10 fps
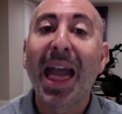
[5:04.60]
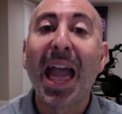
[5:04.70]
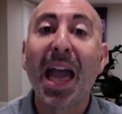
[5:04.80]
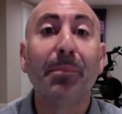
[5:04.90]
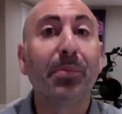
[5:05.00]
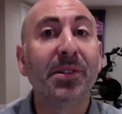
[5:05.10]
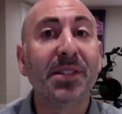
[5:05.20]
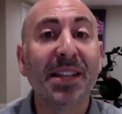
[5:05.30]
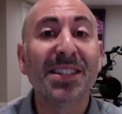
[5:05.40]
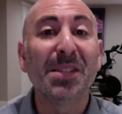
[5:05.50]
and
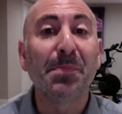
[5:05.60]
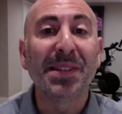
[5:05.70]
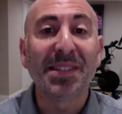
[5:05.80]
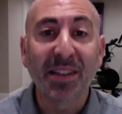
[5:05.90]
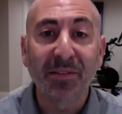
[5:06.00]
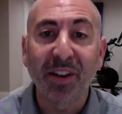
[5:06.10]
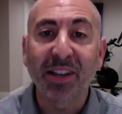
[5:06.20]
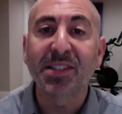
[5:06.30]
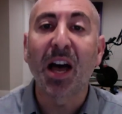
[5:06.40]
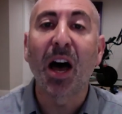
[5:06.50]
present
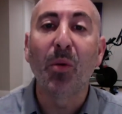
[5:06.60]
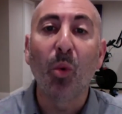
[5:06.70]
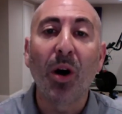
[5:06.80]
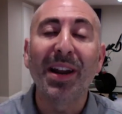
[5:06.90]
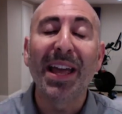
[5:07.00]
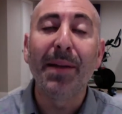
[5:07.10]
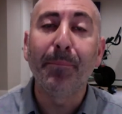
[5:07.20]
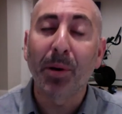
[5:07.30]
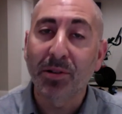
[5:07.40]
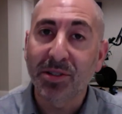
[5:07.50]
specifics on what
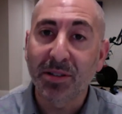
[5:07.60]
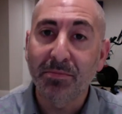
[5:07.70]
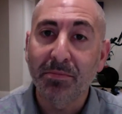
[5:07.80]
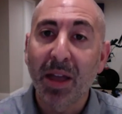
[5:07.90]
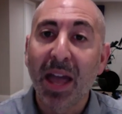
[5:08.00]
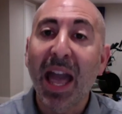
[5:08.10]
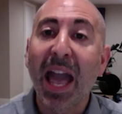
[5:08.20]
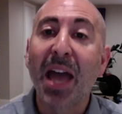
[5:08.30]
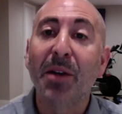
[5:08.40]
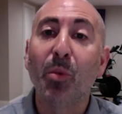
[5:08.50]
in-person
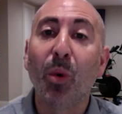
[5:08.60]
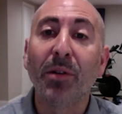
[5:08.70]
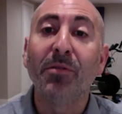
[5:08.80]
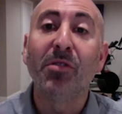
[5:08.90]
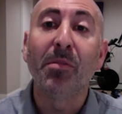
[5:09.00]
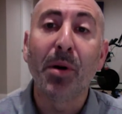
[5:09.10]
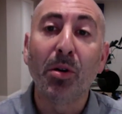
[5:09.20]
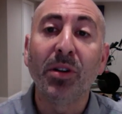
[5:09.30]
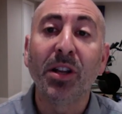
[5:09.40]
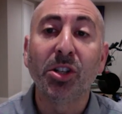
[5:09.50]
and what
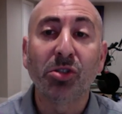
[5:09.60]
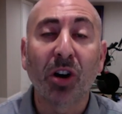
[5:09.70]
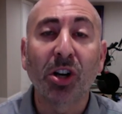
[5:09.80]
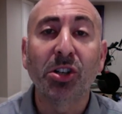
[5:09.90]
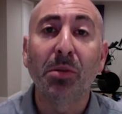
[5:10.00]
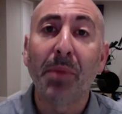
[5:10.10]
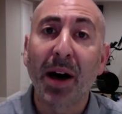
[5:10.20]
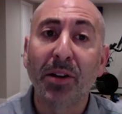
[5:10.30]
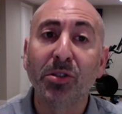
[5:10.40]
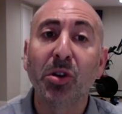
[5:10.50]
remote instructional
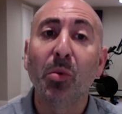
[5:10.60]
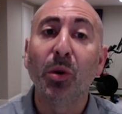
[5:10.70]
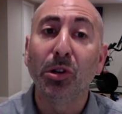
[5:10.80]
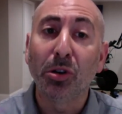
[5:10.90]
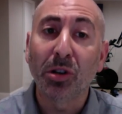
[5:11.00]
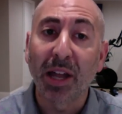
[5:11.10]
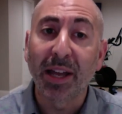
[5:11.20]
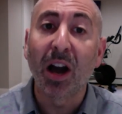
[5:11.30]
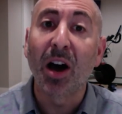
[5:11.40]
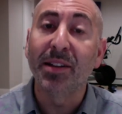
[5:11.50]
models will look
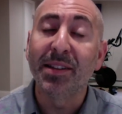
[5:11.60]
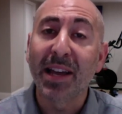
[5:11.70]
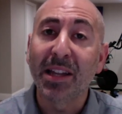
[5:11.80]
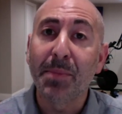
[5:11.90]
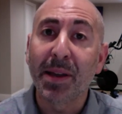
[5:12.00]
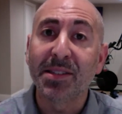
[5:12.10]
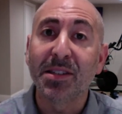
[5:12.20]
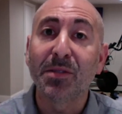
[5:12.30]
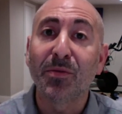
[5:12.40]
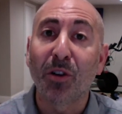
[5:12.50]
like on a daily
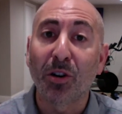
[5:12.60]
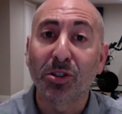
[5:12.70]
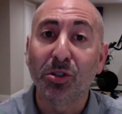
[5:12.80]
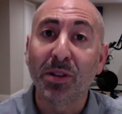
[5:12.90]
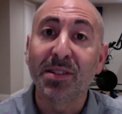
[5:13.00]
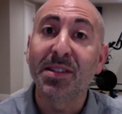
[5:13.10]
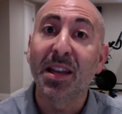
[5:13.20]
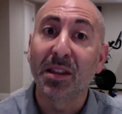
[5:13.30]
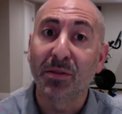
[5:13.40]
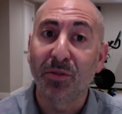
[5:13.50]
basis for our students
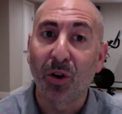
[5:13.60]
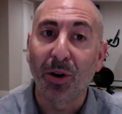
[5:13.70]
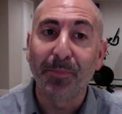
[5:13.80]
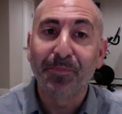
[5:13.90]
in the fall.